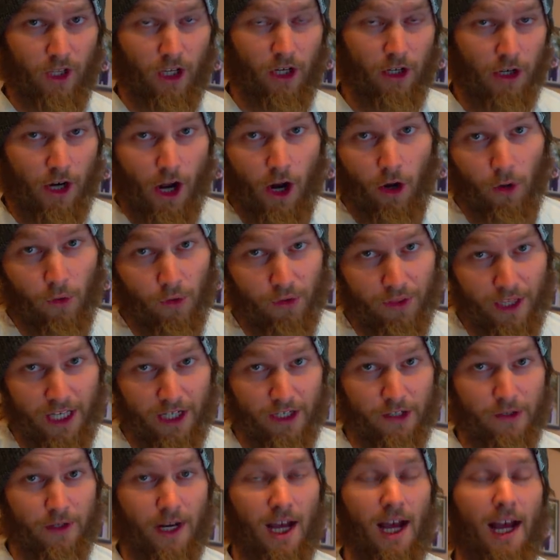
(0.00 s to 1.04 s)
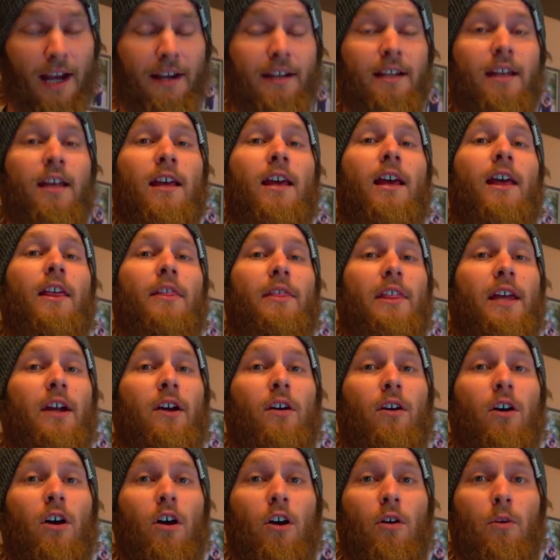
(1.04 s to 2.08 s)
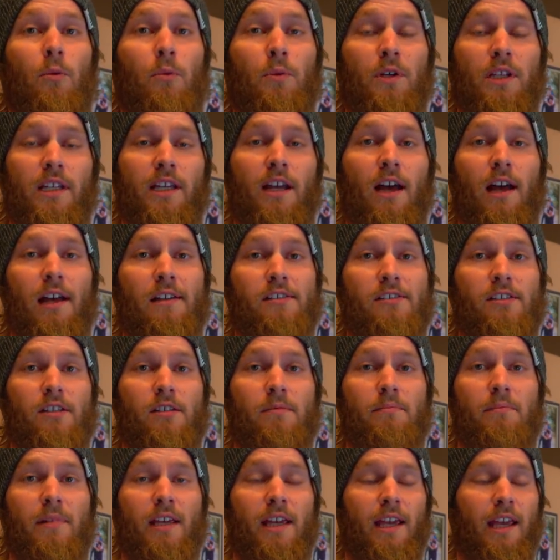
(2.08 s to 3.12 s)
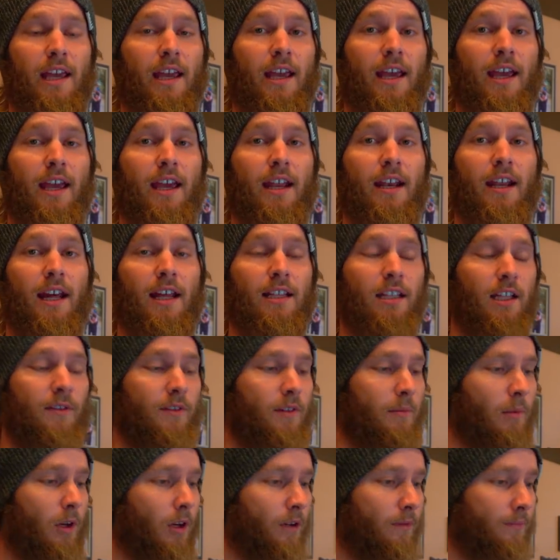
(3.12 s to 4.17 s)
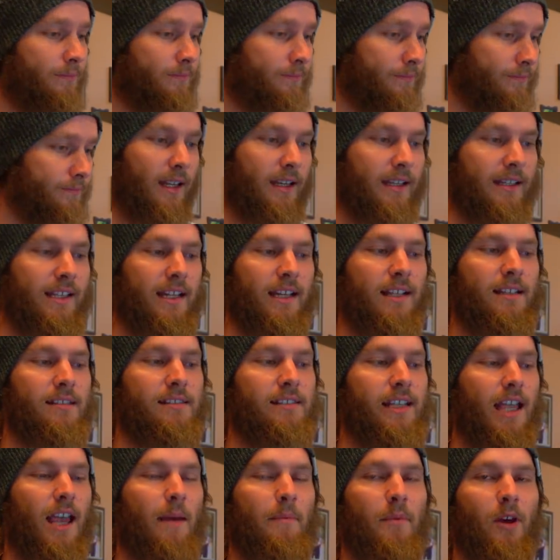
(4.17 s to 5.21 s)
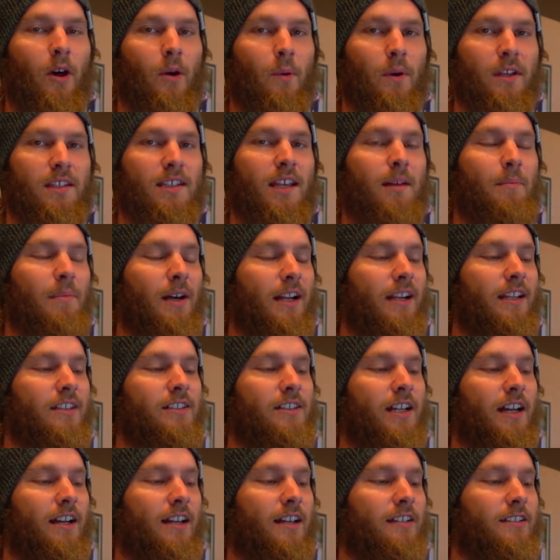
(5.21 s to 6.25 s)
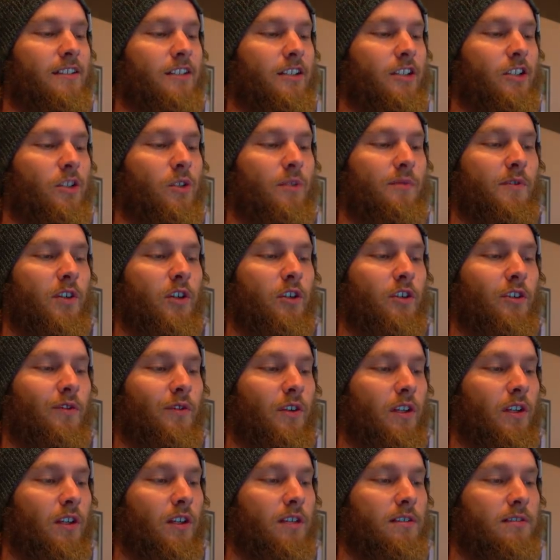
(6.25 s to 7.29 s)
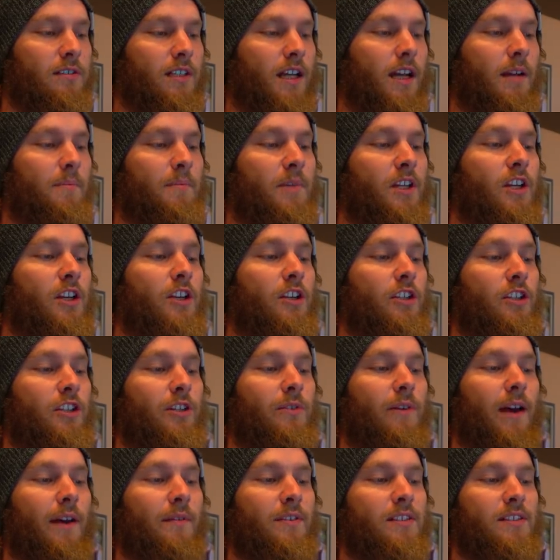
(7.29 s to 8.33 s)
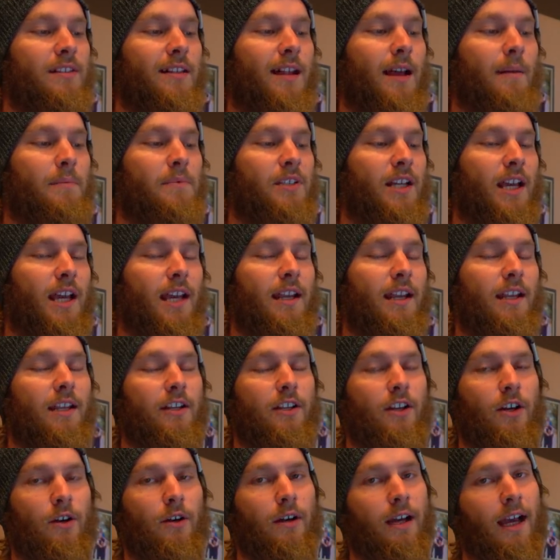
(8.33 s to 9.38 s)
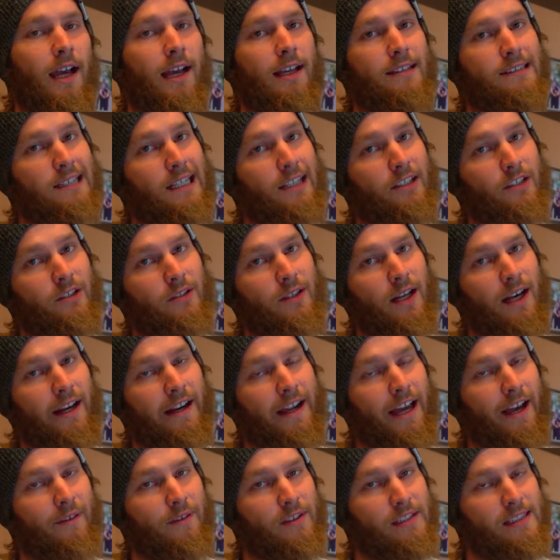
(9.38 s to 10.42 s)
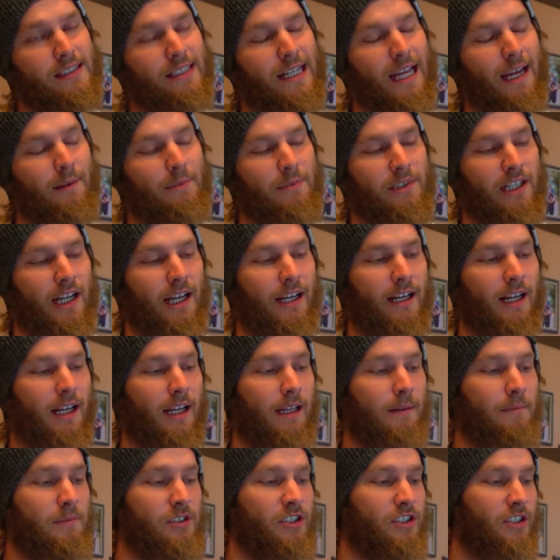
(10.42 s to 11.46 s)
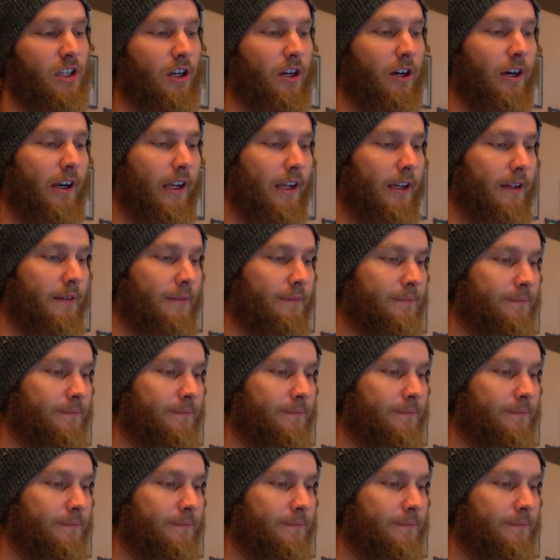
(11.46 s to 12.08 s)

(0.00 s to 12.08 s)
No, they do not. They're all really awesome, and I love them all. Dean Samuel, what's up, buddy? Shout out to you. I've known you for a long time. Do you have a Snapchat? No, guys, I do not have a Snapchat. I am sorry.